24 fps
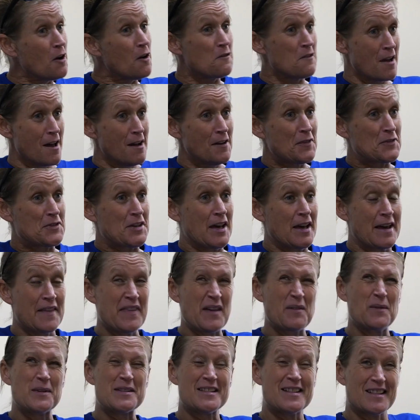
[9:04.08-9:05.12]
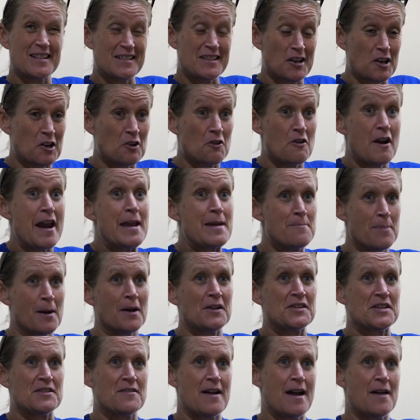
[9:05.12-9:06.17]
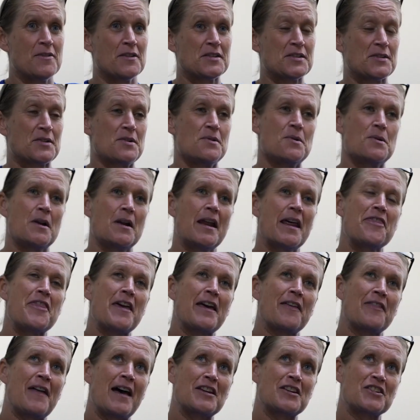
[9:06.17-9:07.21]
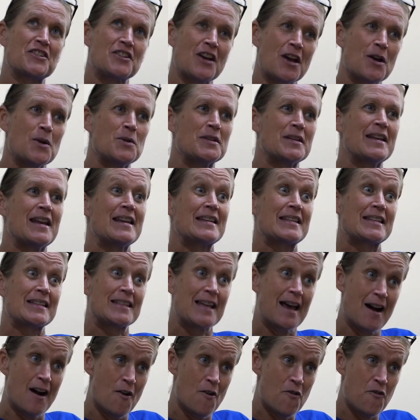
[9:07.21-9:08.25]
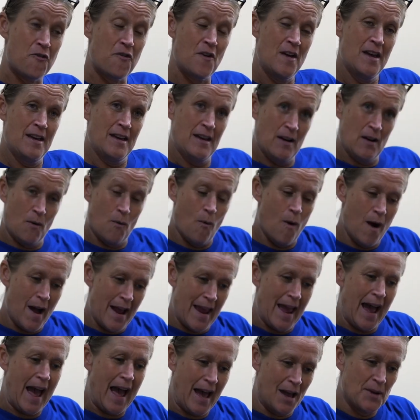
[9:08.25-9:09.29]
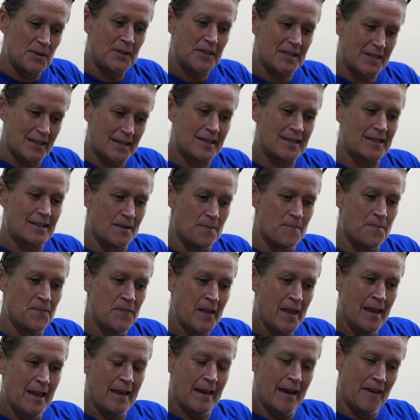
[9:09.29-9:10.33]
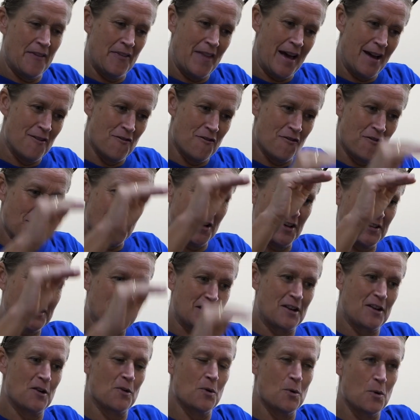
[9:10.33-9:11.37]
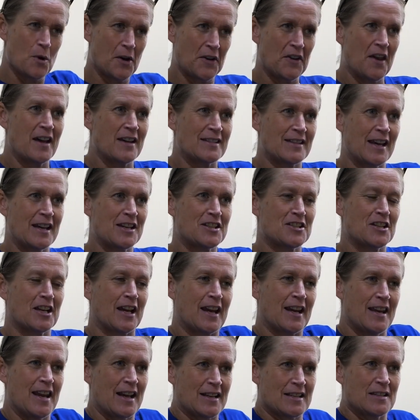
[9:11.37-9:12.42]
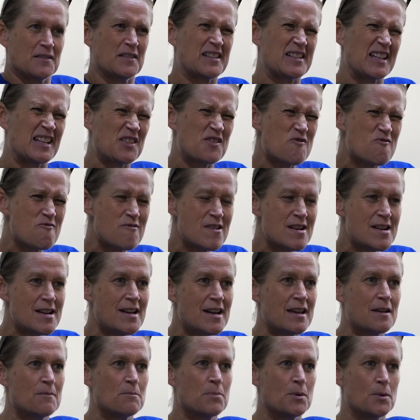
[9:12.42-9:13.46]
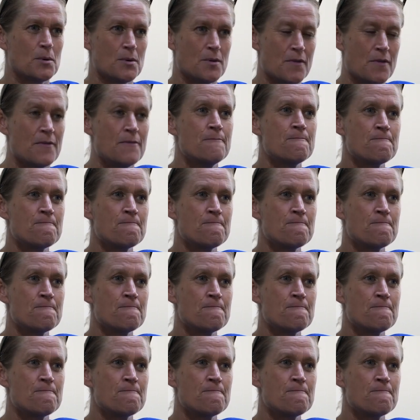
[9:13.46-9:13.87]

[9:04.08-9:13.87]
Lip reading: of laughter, and there was just a great buzz around the school. And I think that shows in itself why a house system and that vertical organisation and connectivity is really important.